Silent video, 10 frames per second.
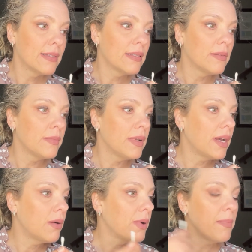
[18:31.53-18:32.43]

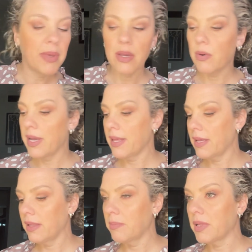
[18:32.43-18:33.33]
Not wiping away
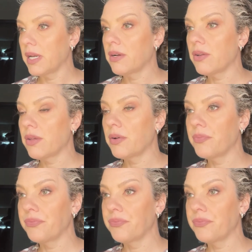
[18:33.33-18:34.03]
that lip liner though.